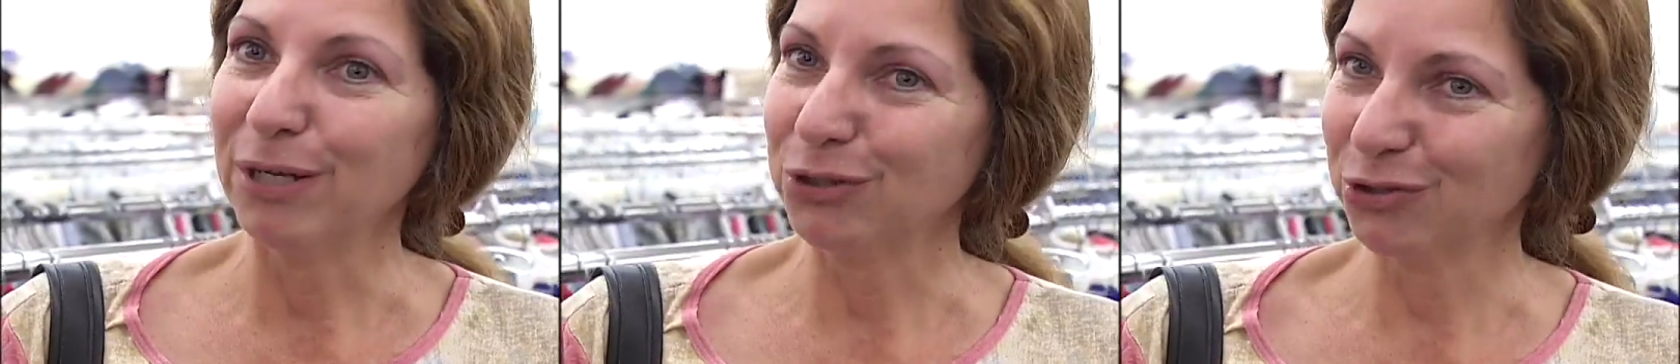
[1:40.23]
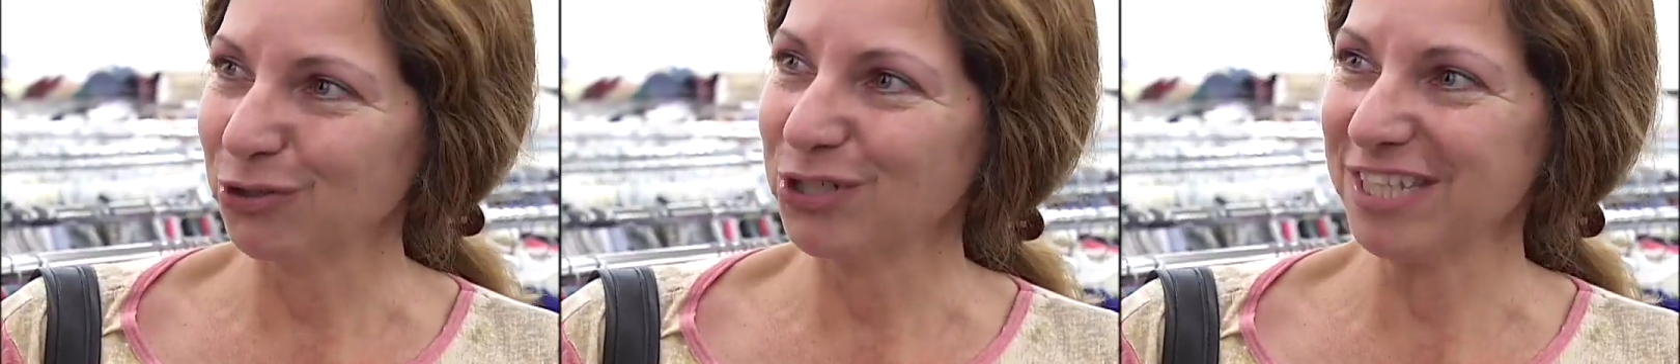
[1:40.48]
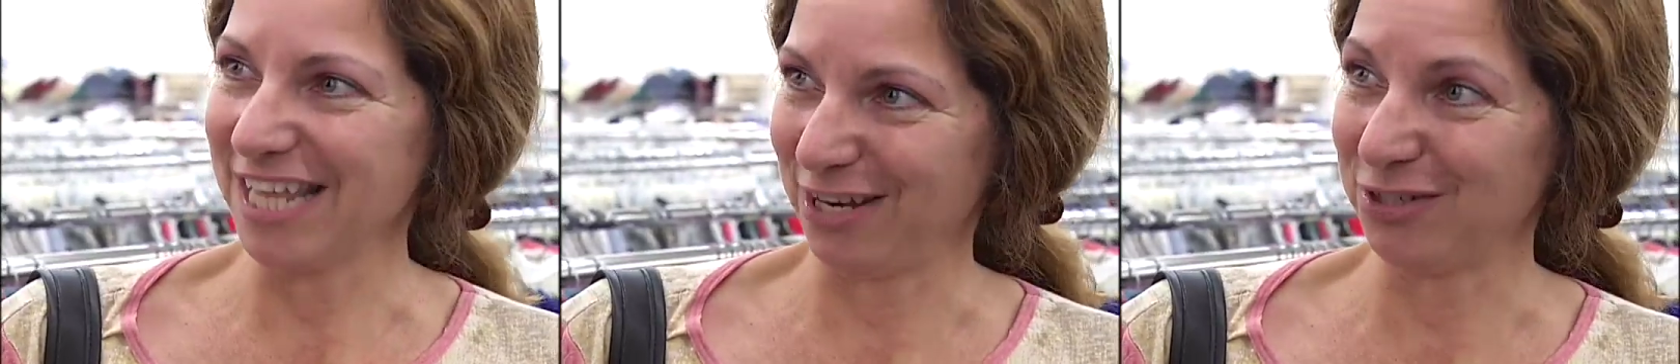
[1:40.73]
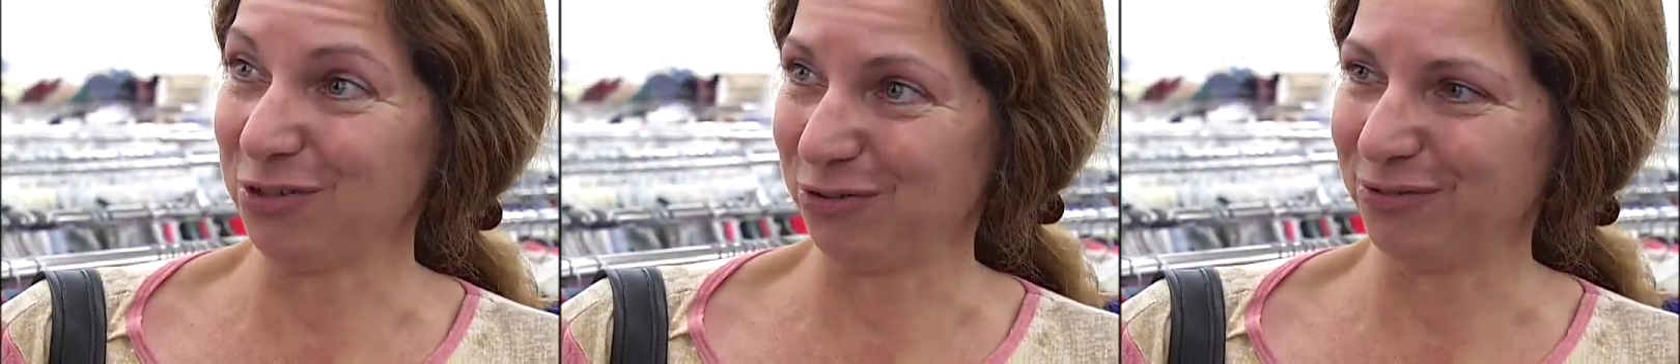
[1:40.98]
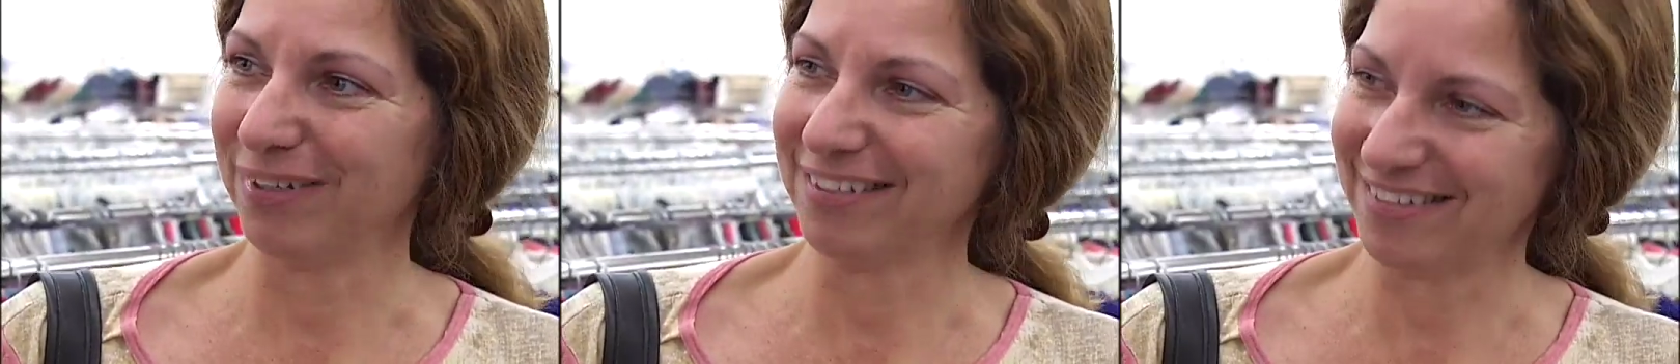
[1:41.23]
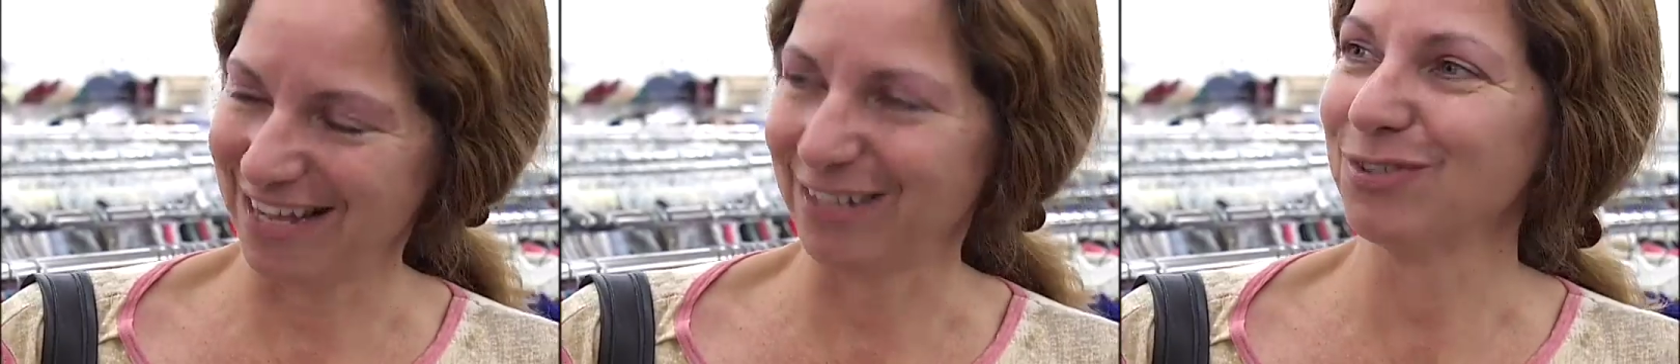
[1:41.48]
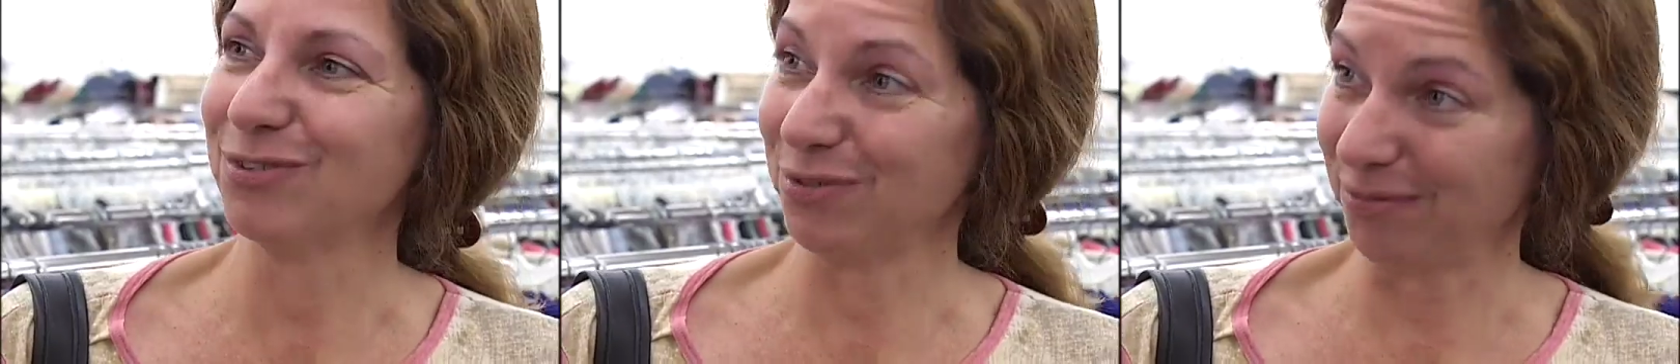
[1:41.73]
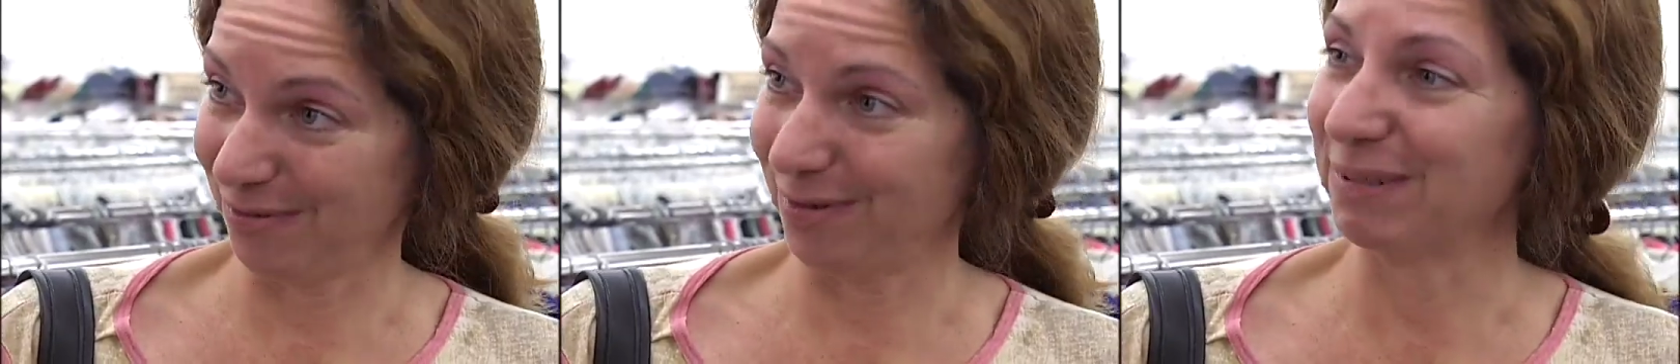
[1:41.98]
My church thanks you because that's
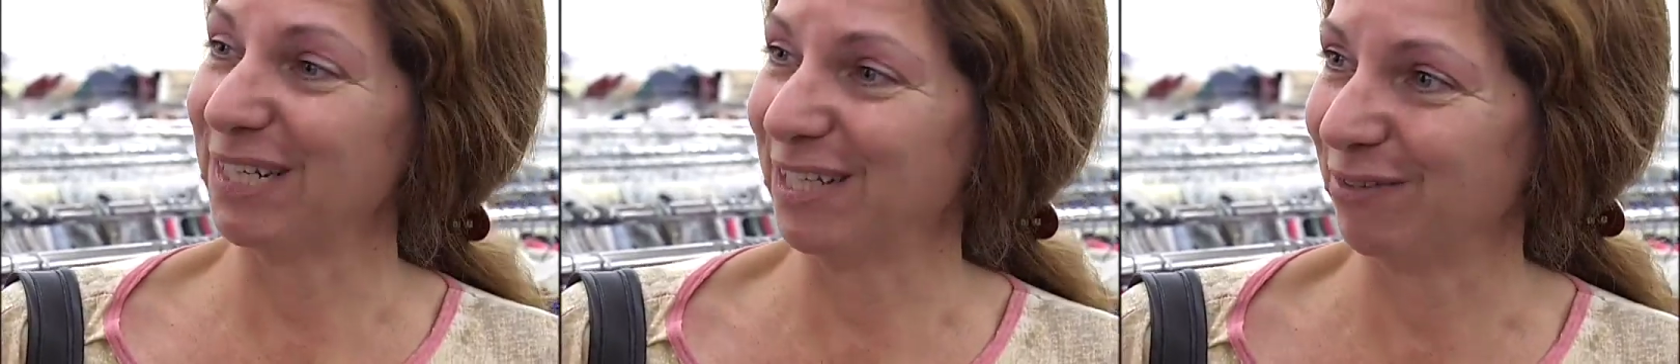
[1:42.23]
I'm going to